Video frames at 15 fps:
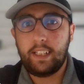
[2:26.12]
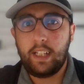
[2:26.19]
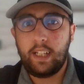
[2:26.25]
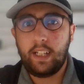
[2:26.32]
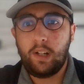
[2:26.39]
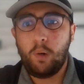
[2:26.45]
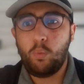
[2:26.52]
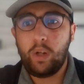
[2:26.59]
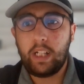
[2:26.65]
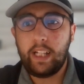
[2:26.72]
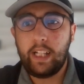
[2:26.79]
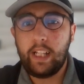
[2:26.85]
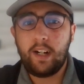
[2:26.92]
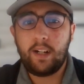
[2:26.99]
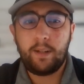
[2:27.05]
a week
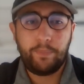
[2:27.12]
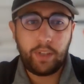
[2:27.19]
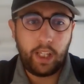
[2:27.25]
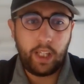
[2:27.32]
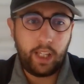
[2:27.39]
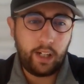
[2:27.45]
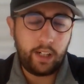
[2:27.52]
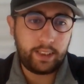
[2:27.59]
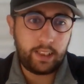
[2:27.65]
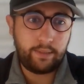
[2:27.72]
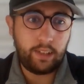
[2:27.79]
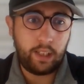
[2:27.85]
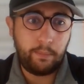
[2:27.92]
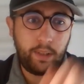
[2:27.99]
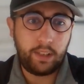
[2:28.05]
later, he received
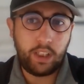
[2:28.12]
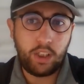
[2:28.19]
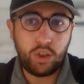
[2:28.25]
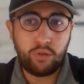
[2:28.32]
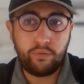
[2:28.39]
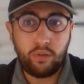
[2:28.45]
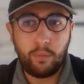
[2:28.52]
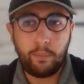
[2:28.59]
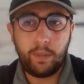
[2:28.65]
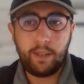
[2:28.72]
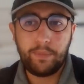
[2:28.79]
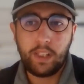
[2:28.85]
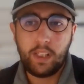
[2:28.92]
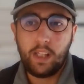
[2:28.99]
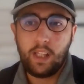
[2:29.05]
an invitation from
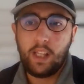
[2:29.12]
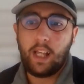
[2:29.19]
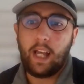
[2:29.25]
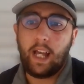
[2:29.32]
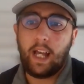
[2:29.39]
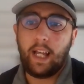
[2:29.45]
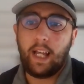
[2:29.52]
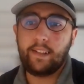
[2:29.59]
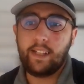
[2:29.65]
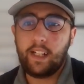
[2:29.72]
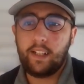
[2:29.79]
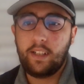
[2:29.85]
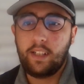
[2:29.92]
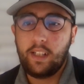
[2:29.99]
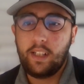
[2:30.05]
me, and
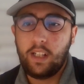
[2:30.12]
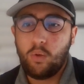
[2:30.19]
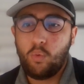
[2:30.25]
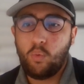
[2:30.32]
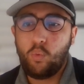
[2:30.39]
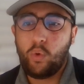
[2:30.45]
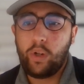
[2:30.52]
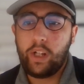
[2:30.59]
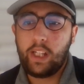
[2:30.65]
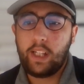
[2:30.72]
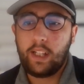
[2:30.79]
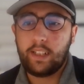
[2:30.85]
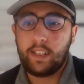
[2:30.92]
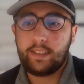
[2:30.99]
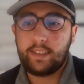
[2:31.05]
then
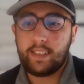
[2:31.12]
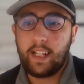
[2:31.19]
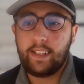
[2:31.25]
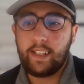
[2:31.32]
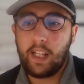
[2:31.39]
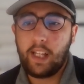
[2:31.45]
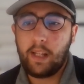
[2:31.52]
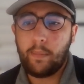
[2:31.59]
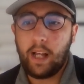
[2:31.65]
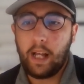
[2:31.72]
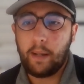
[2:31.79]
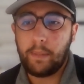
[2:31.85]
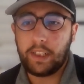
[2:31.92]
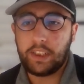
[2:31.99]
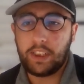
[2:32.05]
we send him a
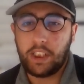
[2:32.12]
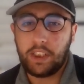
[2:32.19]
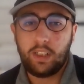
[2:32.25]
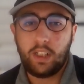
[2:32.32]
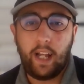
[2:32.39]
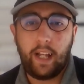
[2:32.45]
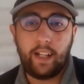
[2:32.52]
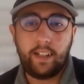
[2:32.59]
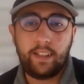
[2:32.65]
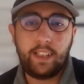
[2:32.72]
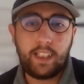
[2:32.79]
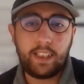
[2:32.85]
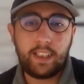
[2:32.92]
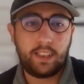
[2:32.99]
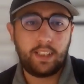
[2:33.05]
message. And
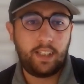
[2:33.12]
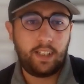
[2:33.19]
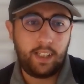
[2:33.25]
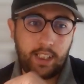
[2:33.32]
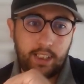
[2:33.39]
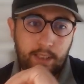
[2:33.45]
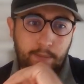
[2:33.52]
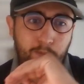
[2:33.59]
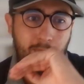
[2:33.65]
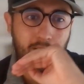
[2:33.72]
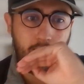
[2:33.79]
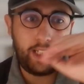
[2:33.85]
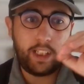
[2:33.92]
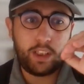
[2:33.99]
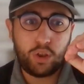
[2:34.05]
this is
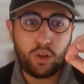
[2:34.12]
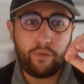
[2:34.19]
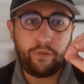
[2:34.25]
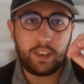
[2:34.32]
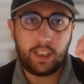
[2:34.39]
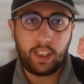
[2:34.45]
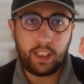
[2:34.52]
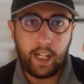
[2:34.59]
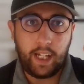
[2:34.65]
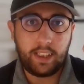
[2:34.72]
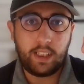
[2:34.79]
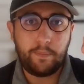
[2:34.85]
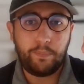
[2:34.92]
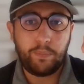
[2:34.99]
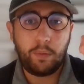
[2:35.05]
really
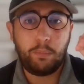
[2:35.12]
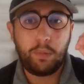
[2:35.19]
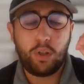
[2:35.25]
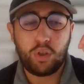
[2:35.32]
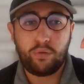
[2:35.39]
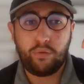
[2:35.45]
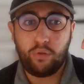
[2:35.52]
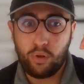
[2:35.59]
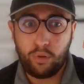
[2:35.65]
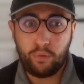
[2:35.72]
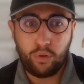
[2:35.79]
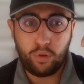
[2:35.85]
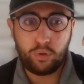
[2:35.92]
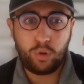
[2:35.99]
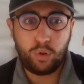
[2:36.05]
sophisticated because
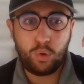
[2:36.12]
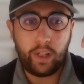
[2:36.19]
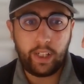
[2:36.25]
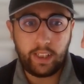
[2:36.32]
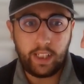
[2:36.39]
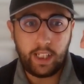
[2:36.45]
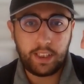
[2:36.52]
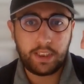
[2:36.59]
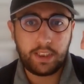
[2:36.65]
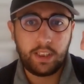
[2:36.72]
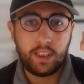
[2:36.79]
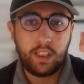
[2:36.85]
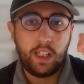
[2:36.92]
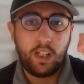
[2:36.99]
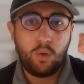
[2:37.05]
for doing this,
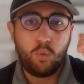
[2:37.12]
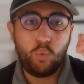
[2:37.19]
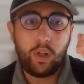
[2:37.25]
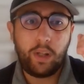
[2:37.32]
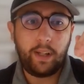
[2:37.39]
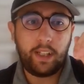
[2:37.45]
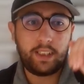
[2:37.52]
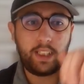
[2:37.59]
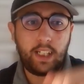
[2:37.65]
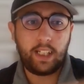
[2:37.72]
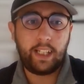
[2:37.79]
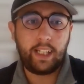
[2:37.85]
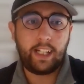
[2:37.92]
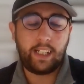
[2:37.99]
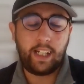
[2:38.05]
we
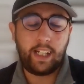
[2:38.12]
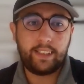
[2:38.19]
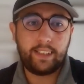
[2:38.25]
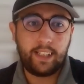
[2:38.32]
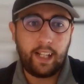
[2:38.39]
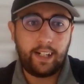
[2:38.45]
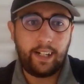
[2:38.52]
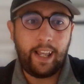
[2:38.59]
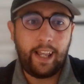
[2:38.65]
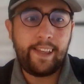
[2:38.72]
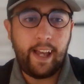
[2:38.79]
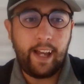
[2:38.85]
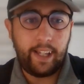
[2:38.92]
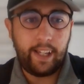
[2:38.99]
basically created an AI